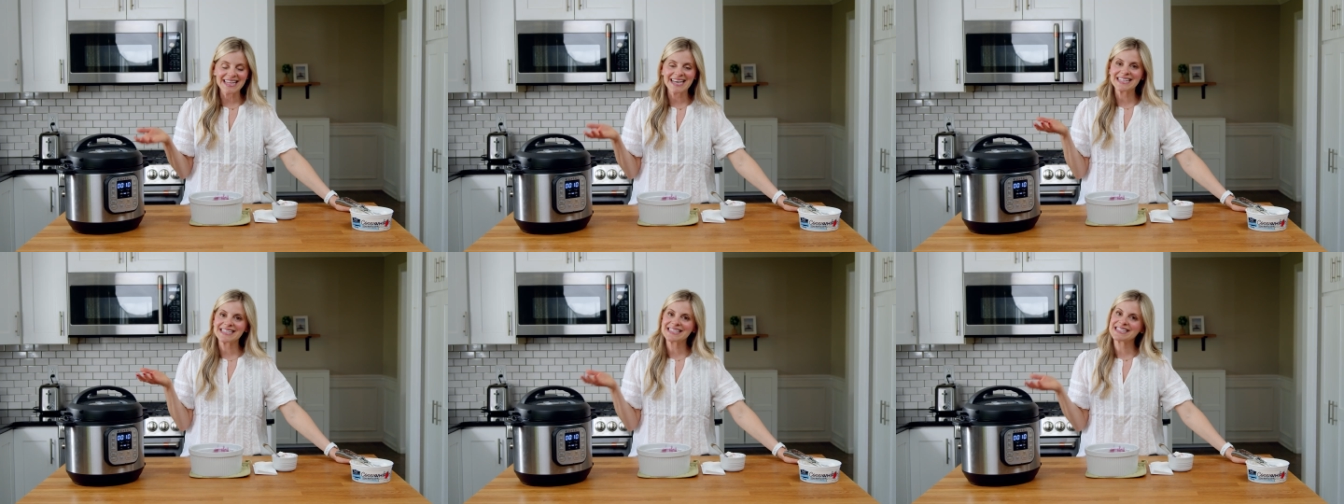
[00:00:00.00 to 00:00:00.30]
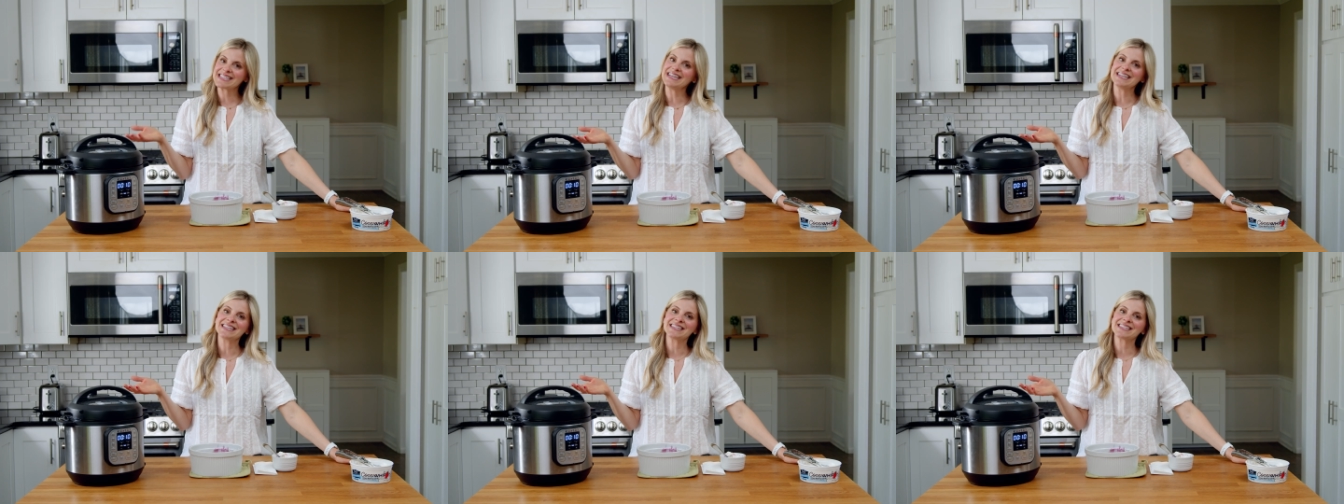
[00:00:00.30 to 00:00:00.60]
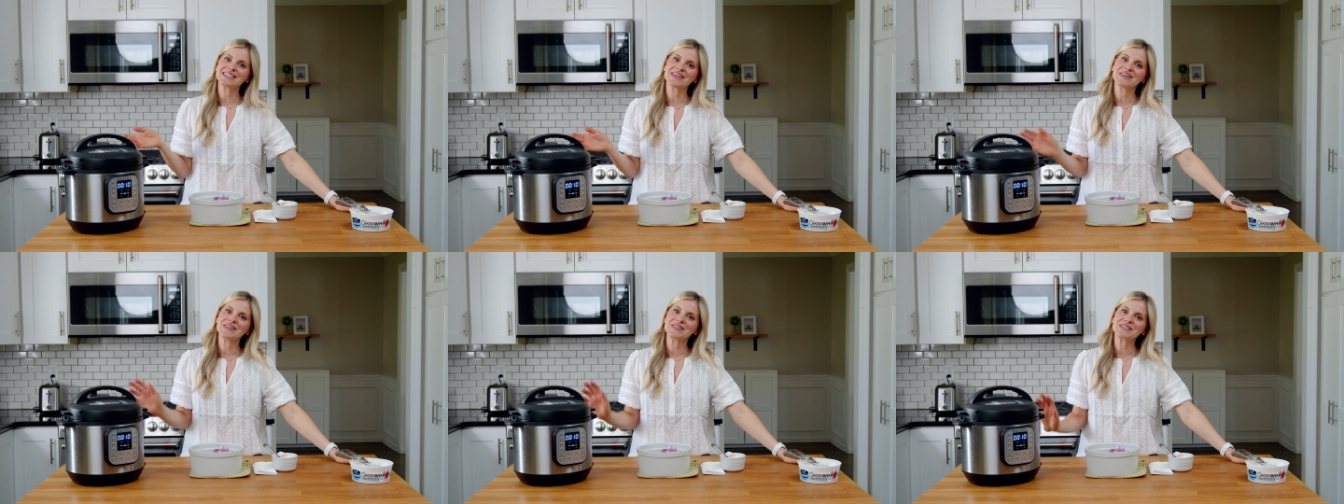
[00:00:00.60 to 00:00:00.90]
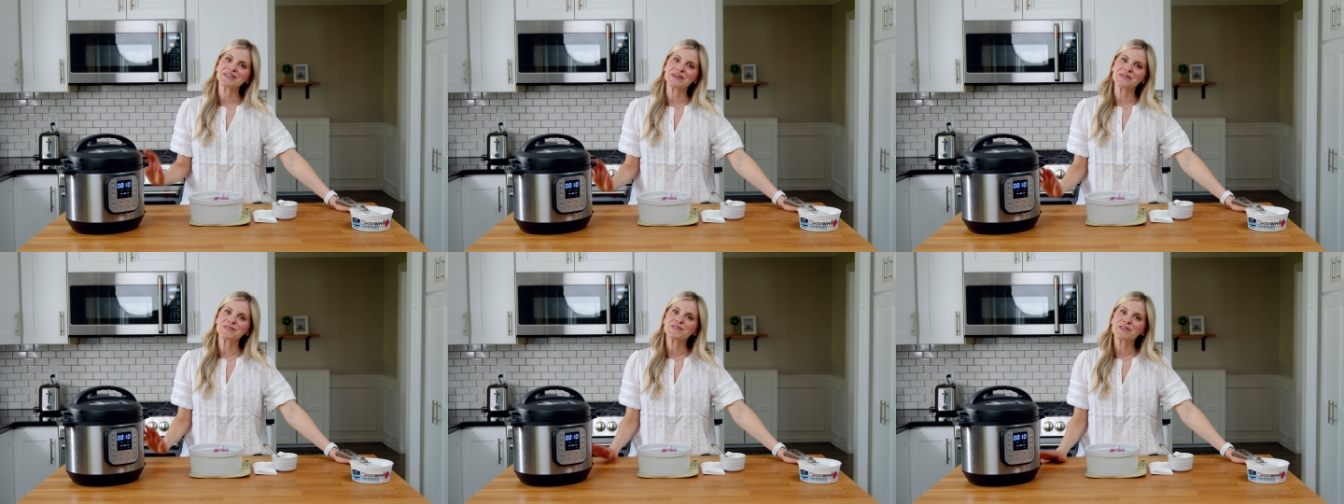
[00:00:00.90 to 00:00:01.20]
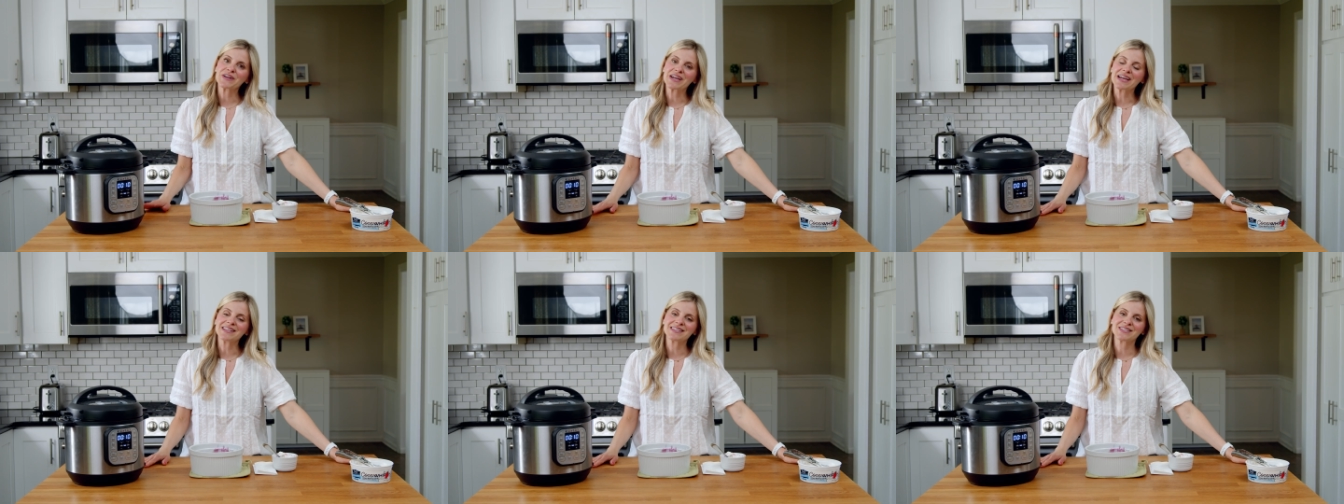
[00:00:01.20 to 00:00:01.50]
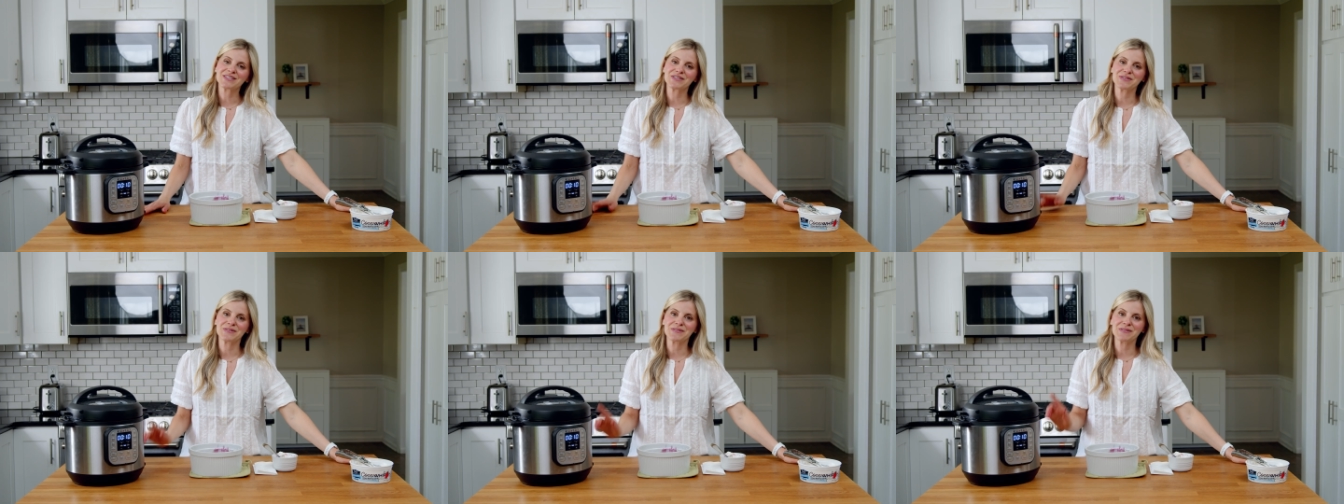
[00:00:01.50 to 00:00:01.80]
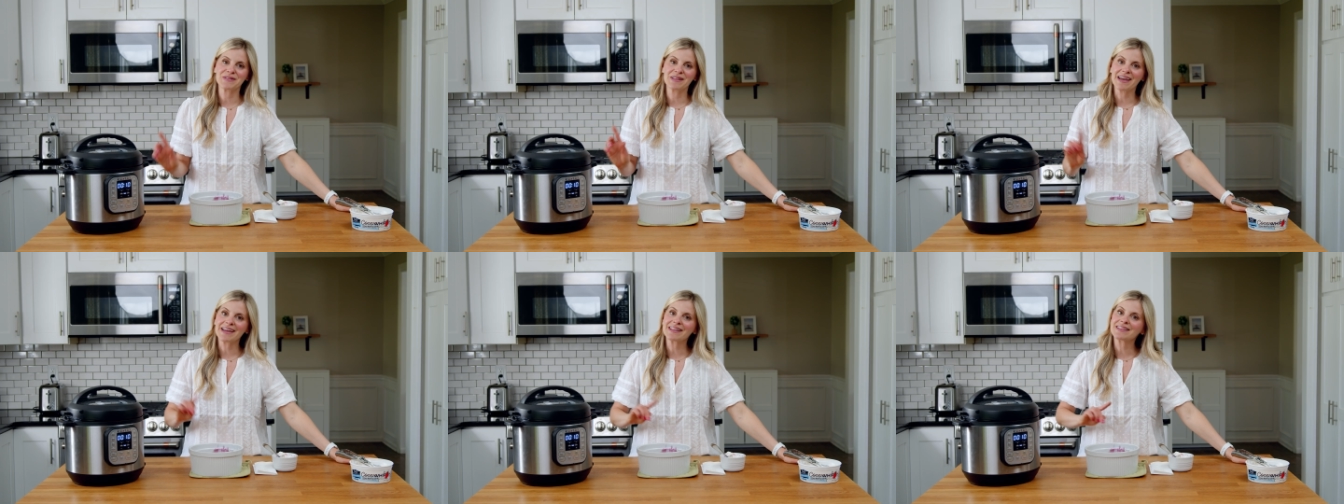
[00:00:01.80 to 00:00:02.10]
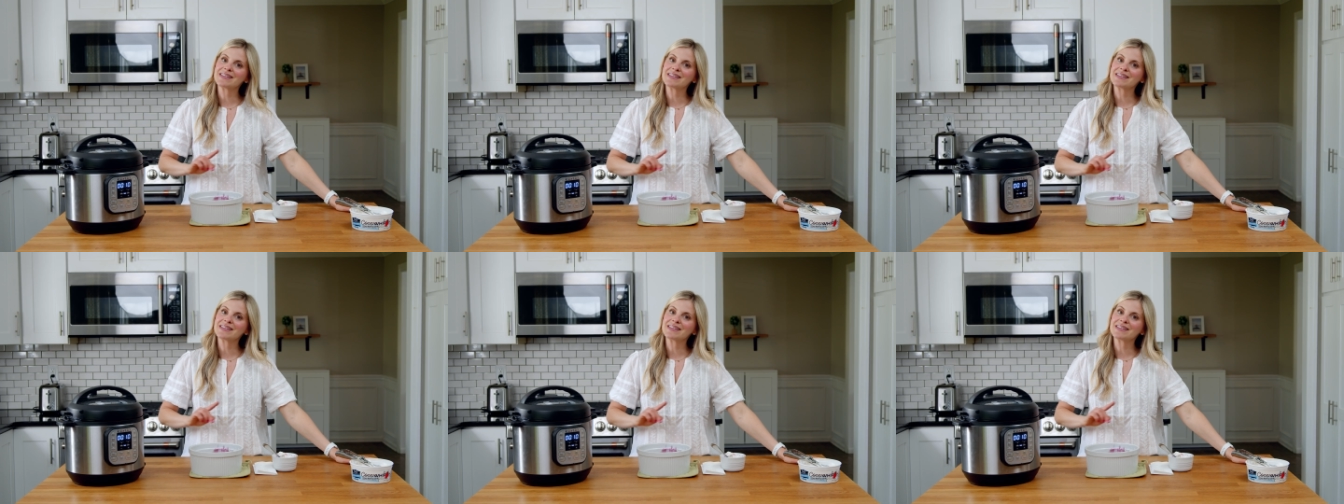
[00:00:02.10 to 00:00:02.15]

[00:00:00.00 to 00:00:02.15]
that's it. So don't forget to like